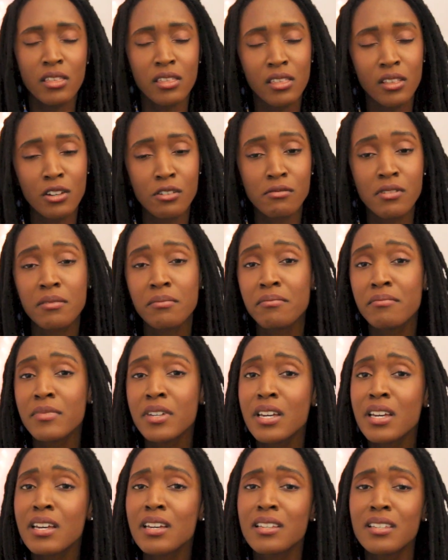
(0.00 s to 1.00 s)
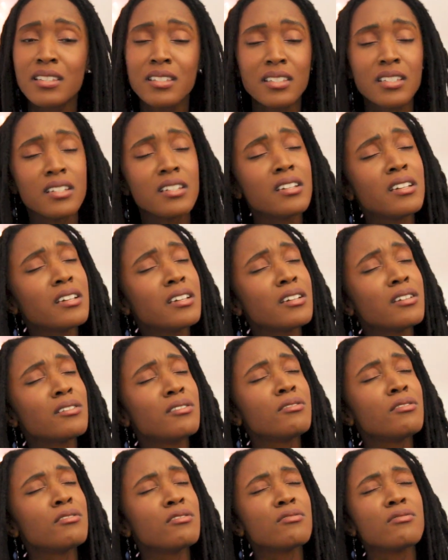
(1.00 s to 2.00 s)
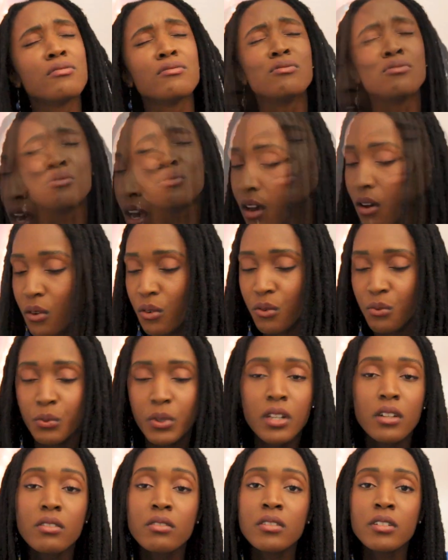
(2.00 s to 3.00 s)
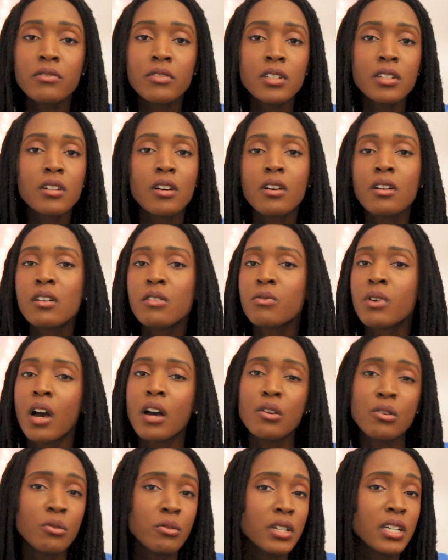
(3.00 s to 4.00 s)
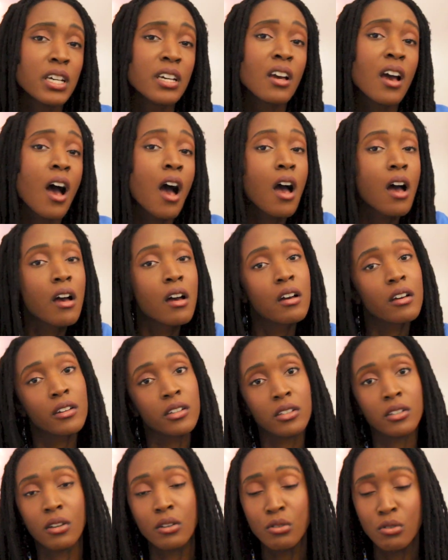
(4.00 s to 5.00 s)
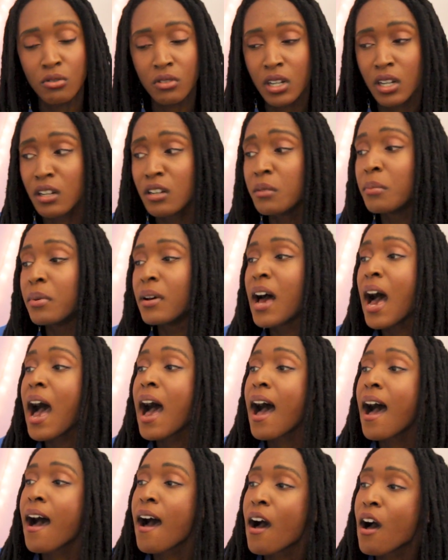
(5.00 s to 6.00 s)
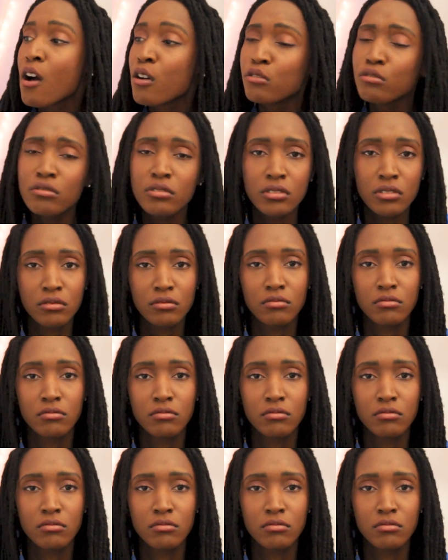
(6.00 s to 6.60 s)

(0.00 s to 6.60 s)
No, I'm missing you. We don't even know what we argue about.